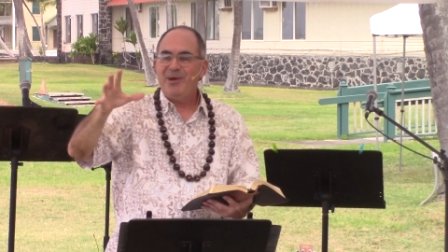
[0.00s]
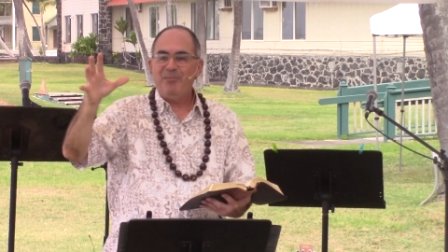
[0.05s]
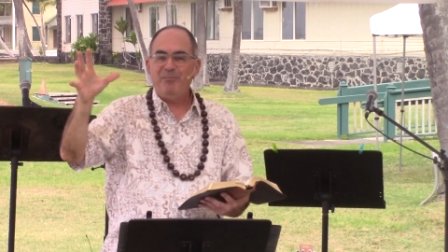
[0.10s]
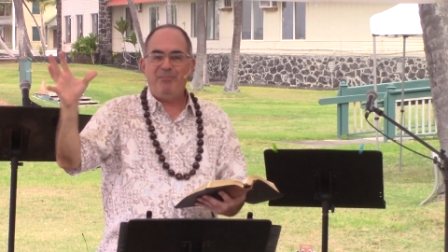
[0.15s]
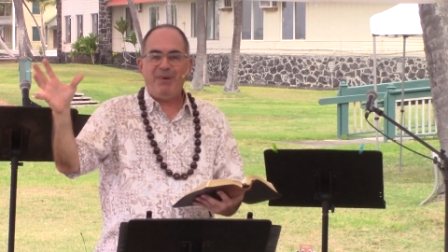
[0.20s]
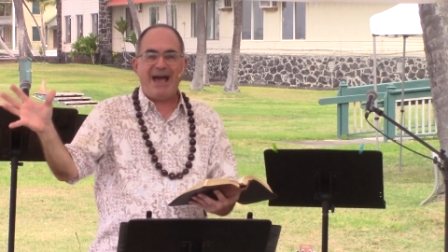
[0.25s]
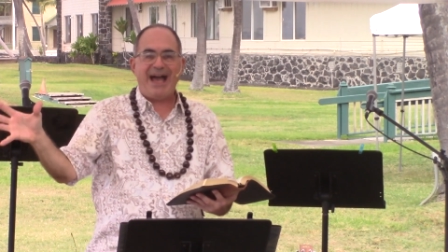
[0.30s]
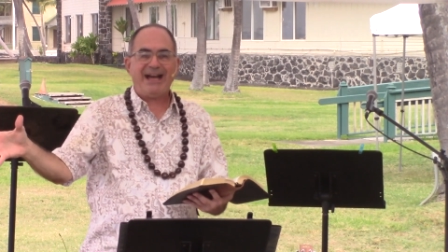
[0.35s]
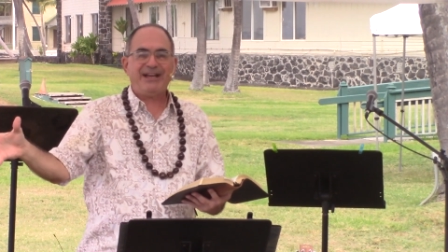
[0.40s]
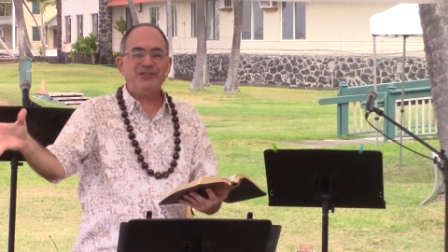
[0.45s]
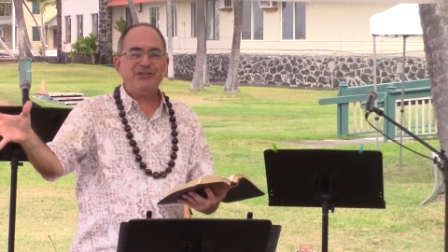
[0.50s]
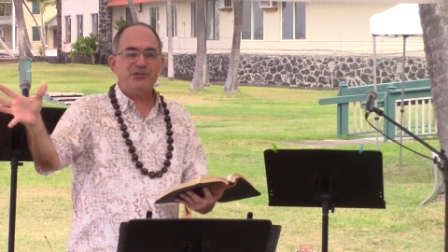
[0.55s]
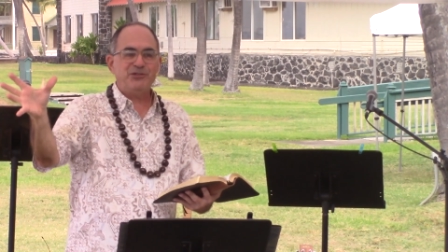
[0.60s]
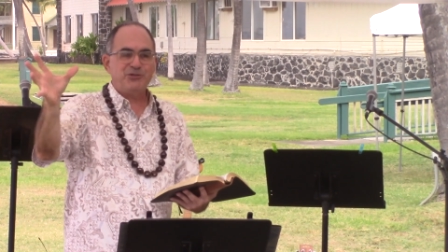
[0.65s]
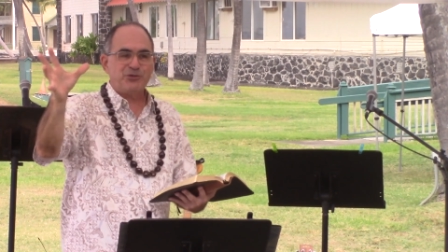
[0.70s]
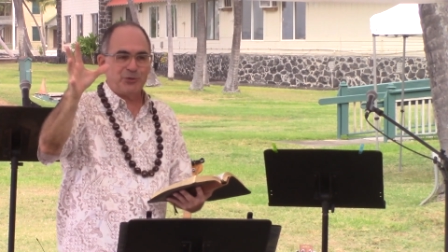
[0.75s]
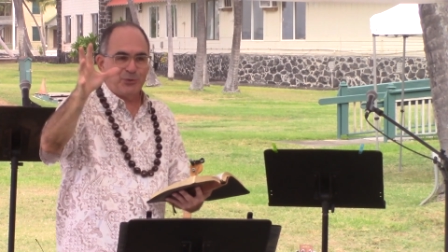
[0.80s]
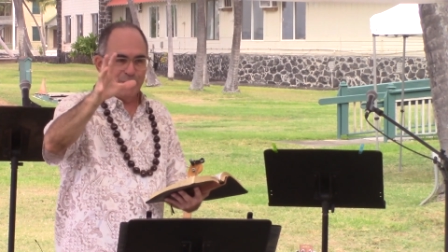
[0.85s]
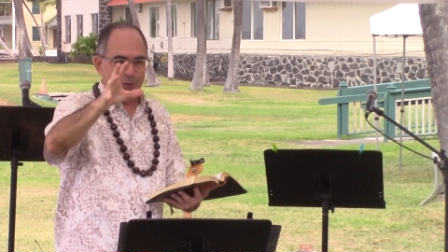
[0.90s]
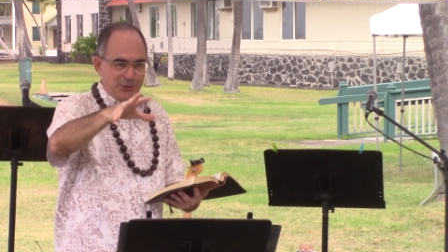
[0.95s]
back to
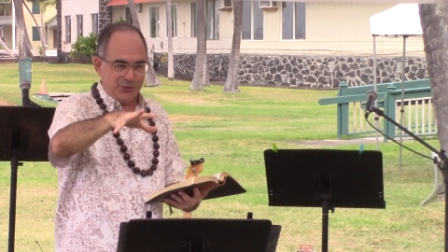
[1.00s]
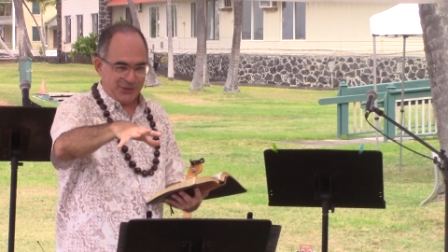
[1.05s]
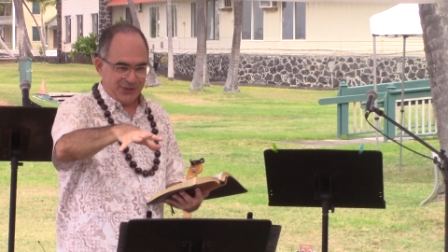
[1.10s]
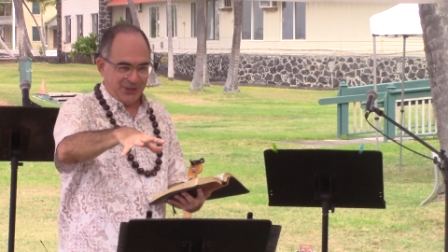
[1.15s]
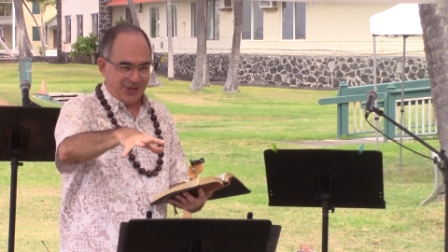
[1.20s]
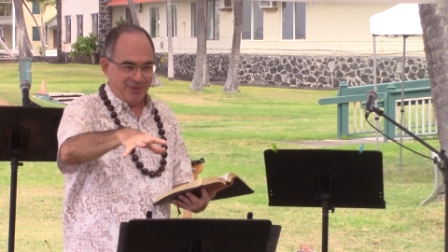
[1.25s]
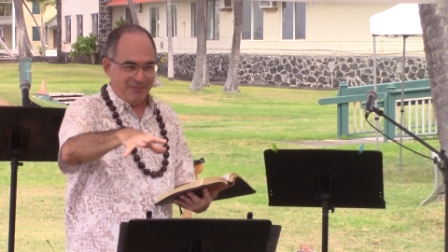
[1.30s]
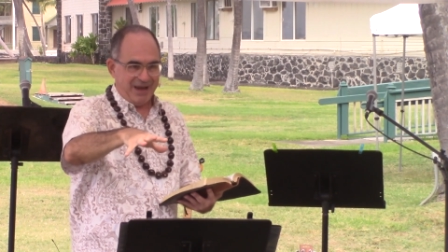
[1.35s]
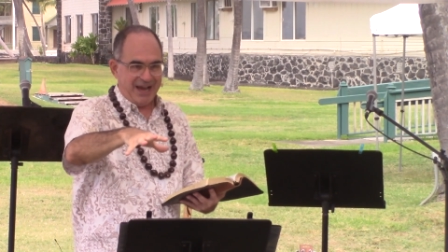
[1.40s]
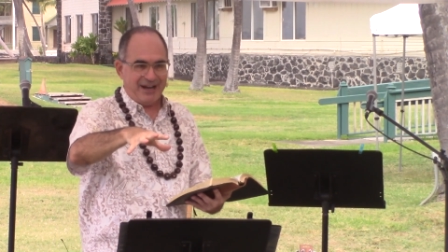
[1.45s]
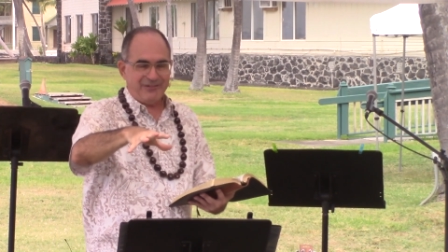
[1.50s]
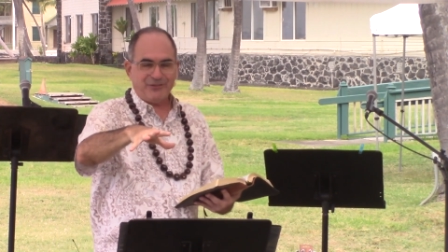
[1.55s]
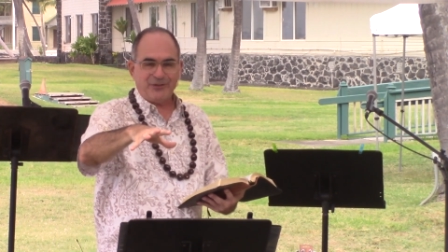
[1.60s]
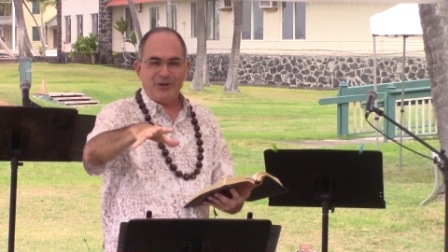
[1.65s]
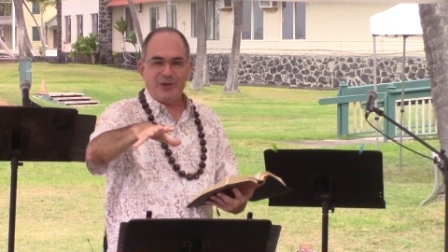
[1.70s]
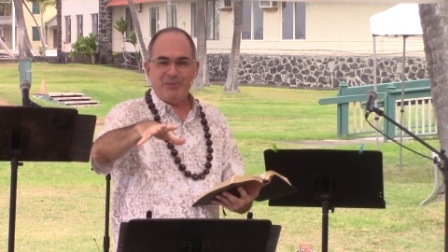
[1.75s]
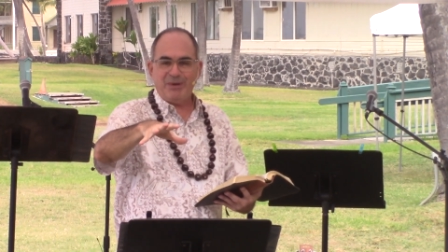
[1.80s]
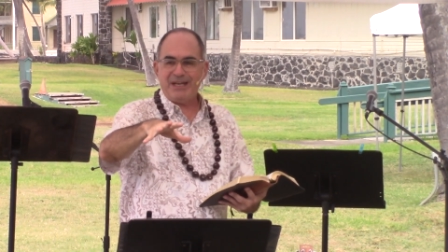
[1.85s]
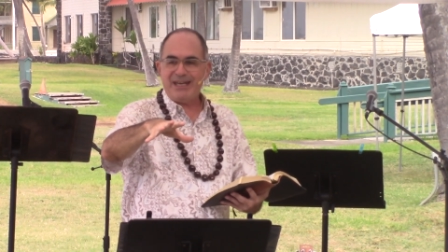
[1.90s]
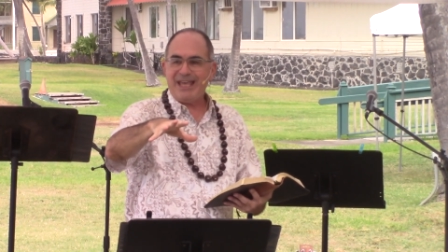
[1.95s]
Jerusalem
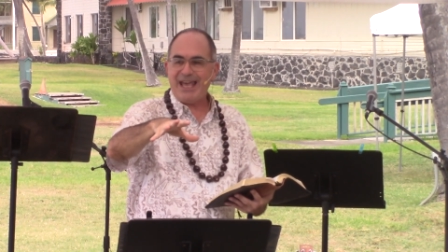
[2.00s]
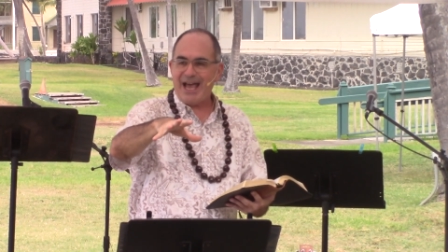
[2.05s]
after it had been